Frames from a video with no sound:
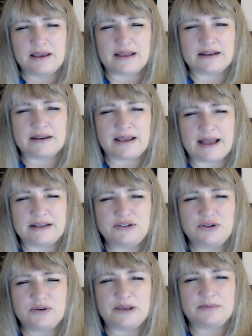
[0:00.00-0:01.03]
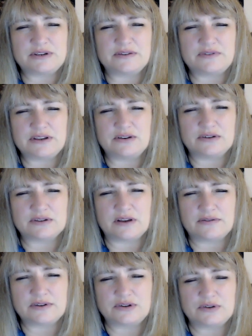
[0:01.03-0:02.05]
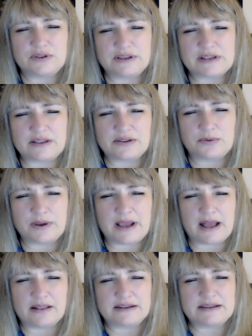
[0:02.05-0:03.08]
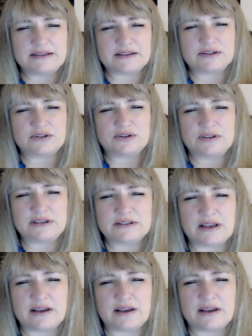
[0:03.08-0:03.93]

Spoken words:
And as you keep shifting yourself into these other realities, into these